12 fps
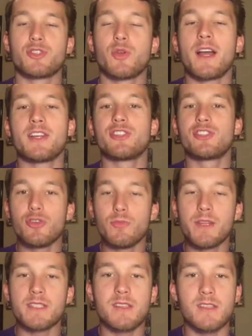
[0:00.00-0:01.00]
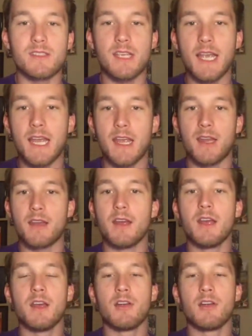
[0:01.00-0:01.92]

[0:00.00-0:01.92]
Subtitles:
So I assume this is in